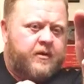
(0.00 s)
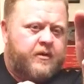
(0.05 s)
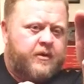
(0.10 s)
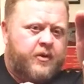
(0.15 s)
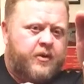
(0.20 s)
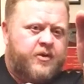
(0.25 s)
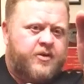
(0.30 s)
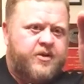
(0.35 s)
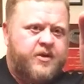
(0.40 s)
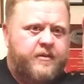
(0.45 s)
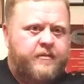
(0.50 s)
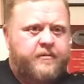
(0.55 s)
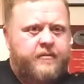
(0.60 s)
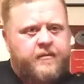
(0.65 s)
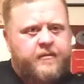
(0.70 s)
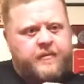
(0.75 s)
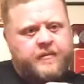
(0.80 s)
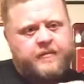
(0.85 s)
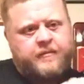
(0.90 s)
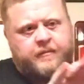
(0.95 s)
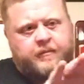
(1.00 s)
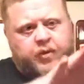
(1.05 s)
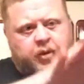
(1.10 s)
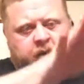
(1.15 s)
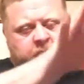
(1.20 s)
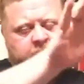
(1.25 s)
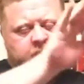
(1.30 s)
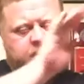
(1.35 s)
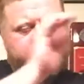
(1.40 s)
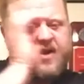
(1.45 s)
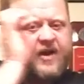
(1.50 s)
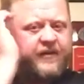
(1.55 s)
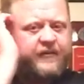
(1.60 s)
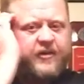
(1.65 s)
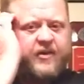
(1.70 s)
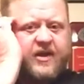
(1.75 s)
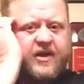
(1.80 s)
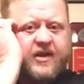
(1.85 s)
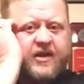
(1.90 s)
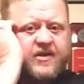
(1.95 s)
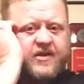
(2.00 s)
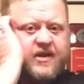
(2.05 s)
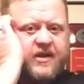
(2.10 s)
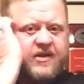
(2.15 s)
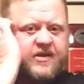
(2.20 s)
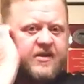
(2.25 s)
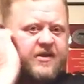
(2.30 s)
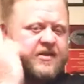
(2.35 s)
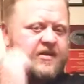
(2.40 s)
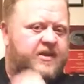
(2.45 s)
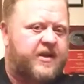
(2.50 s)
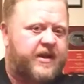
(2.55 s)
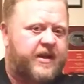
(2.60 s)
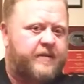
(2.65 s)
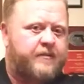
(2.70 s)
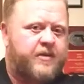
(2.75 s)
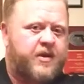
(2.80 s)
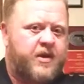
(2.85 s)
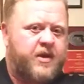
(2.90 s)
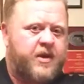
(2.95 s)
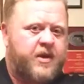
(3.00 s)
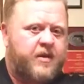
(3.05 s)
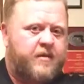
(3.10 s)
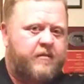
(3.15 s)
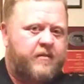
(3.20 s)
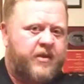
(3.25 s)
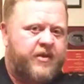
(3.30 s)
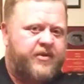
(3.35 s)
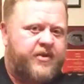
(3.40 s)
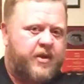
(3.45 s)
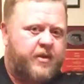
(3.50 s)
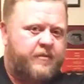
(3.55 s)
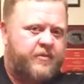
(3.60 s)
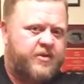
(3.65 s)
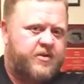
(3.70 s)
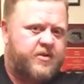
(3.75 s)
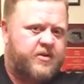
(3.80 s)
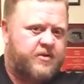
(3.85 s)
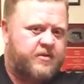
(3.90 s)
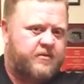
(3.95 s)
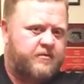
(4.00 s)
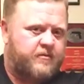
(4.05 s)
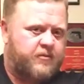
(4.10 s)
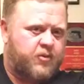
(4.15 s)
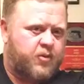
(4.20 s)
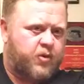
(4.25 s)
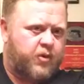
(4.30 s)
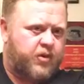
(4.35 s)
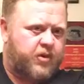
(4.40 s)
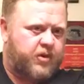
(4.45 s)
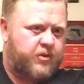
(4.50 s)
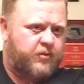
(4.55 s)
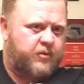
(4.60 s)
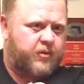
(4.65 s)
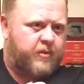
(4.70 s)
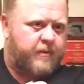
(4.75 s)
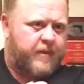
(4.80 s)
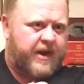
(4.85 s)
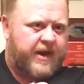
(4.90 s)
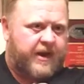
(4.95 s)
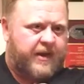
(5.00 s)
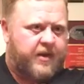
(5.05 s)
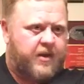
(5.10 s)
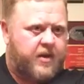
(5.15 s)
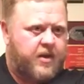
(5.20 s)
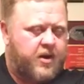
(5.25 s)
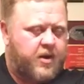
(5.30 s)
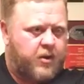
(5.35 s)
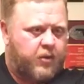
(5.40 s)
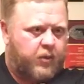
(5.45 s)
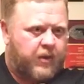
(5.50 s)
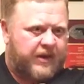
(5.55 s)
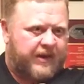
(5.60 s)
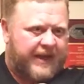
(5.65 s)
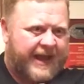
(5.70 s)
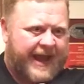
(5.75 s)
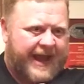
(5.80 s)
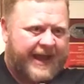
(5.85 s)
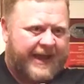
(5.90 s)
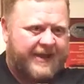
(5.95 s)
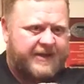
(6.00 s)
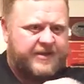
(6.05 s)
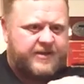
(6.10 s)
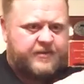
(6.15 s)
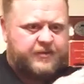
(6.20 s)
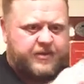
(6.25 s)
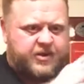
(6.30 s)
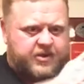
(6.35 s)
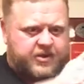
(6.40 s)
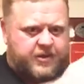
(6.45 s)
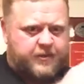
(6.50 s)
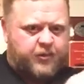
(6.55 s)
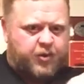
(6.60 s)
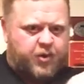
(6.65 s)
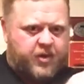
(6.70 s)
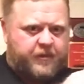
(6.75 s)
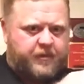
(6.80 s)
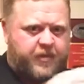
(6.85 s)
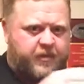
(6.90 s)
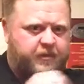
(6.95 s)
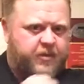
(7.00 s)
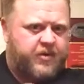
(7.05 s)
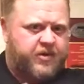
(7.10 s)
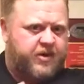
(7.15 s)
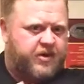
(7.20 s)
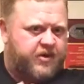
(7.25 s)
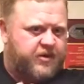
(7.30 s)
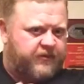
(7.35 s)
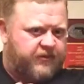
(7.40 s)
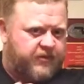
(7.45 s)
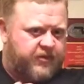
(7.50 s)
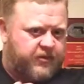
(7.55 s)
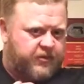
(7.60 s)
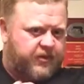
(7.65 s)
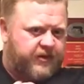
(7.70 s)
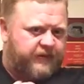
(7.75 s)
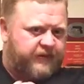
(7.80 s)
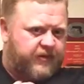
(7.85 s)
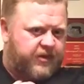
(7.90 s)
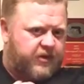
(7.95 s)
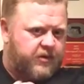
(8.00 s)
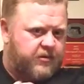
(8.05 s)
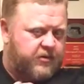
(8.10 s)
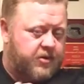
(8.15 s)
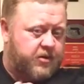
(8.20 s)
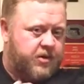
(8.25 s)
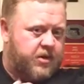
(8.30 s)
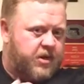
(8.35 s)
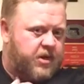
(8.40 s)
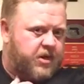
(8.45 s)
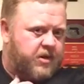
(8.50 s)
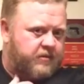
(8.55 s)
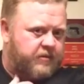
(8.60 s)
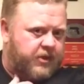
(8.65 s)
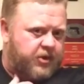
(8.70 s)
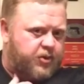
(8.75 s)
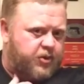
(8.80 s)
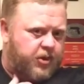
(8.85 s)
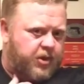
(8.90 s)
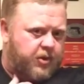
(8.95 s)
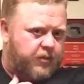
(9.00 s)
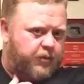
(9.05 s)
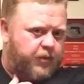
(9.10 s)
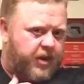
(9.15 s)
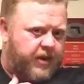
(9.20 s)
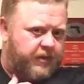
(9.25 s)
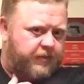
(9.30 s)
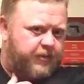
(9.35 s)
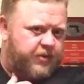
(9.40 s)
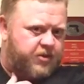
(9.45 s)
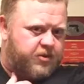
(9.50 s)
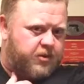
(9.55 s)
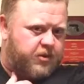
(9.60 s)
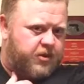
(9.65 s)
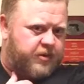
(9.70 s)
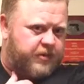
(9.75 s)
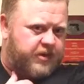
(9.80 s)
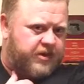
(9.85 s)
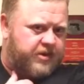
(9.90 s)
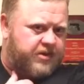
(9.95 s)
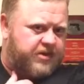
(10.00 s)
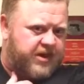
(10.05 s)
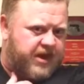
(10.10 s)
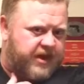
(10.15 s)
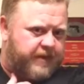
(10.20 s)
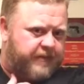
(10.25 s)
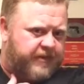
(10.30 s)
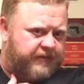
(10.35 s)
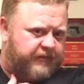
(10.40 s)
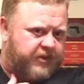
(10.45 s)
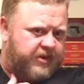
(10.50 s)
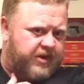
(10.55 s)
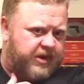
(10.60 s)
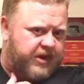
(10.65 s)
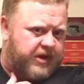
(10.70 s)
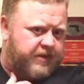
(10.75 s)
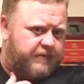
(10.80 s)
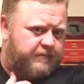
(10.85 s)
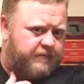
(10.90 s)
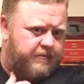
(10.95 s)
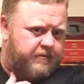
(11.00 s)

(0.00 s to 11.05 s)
Notice that pretty much everything stays the same. My thumb is going to remain relaxed because I'm gripping with these three fingers. My trigger prep is going to be the same every time.